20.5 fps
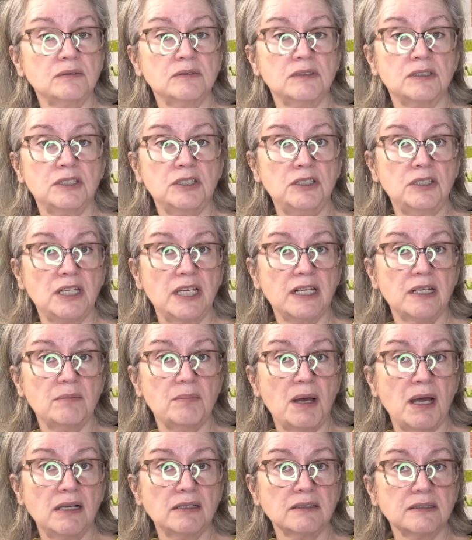Do you get the
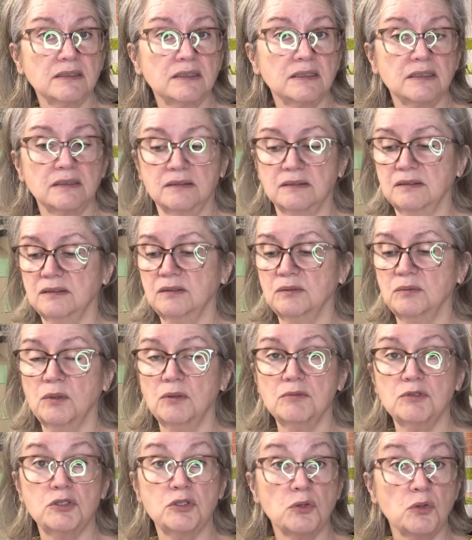box? What
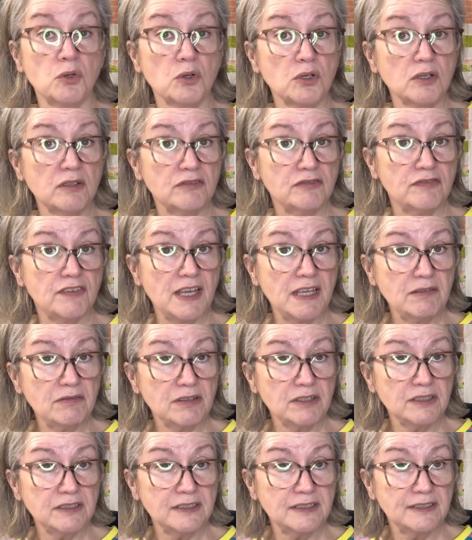was your
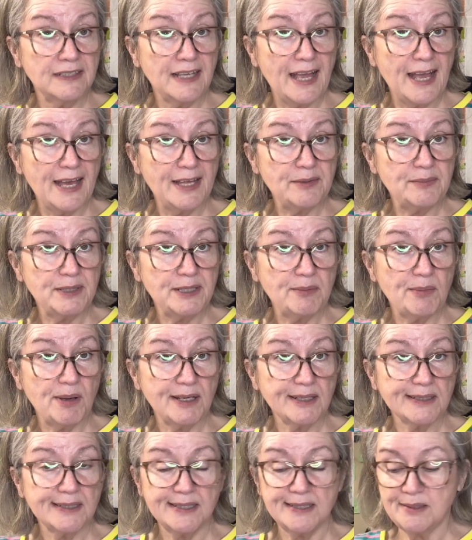favorite item in the
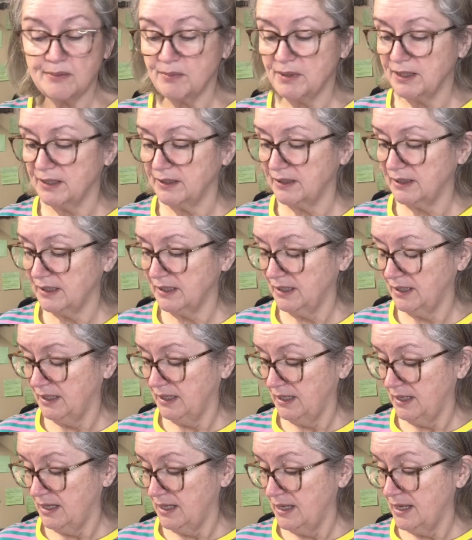box this month?
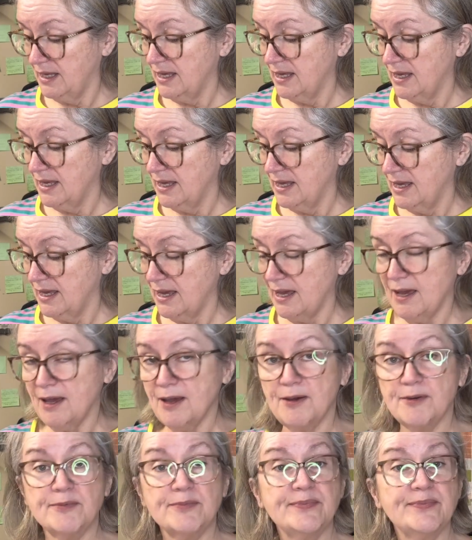
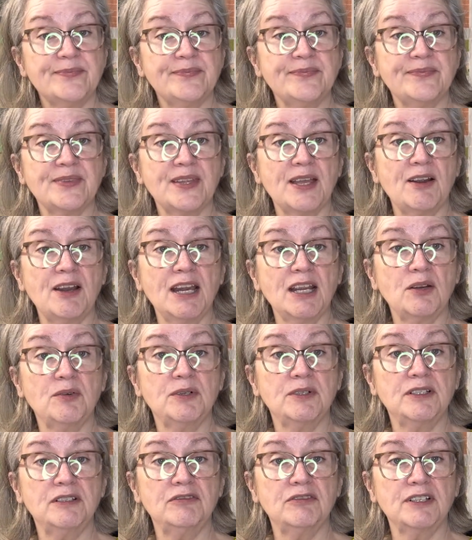All right,
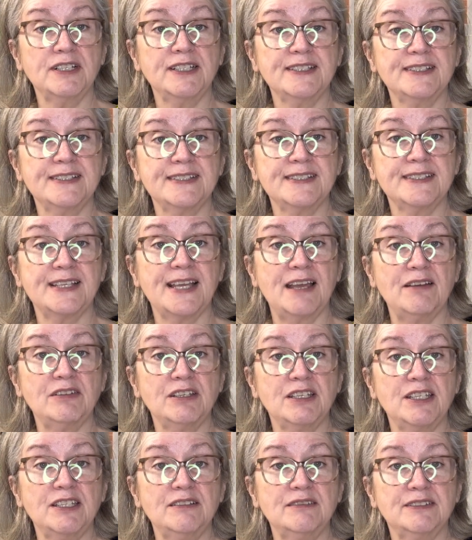Quilty friends, have a
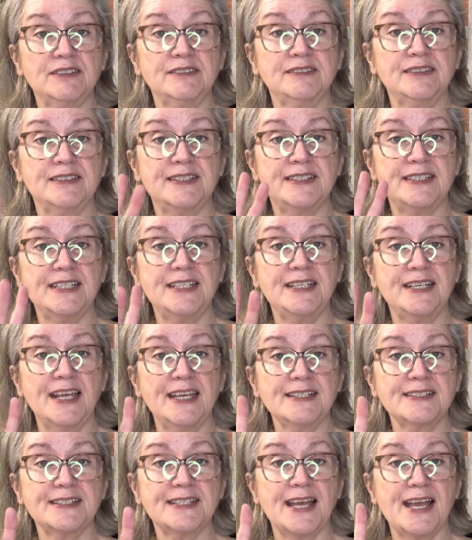good one. See you
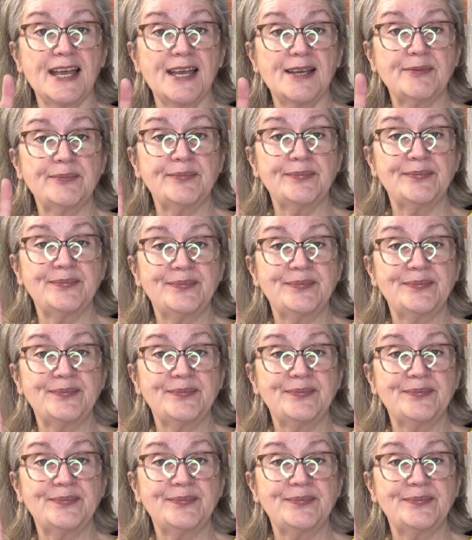next time.